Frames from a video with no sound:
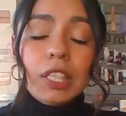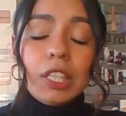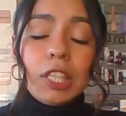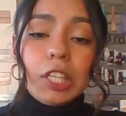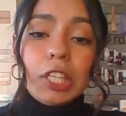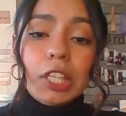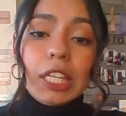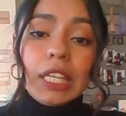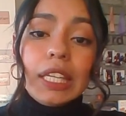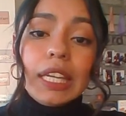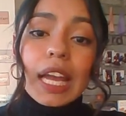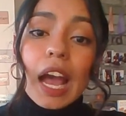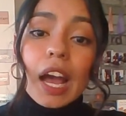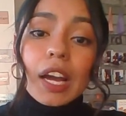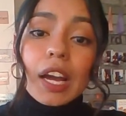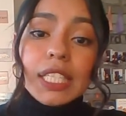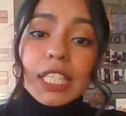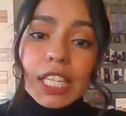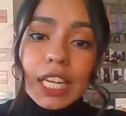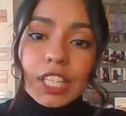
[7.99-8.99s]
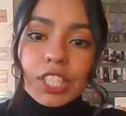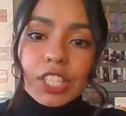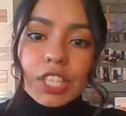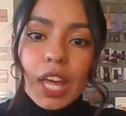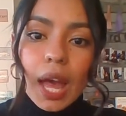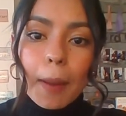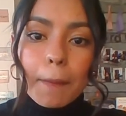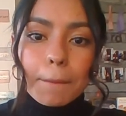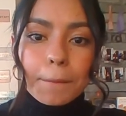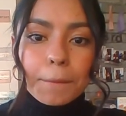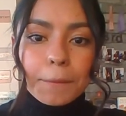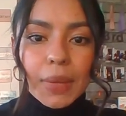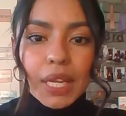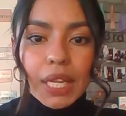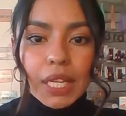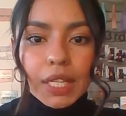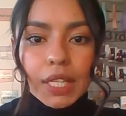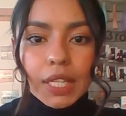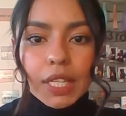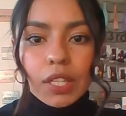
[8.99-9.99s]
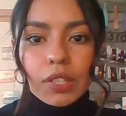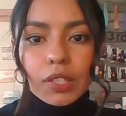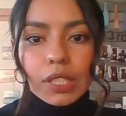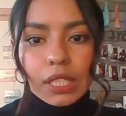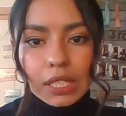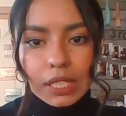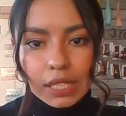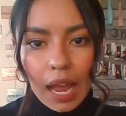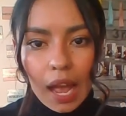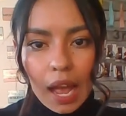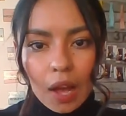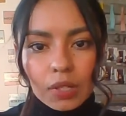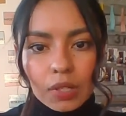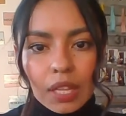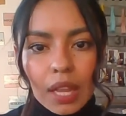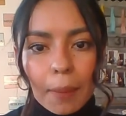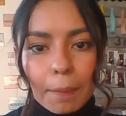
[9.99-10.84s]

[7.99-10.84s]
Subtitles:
learning how to change that medial sound,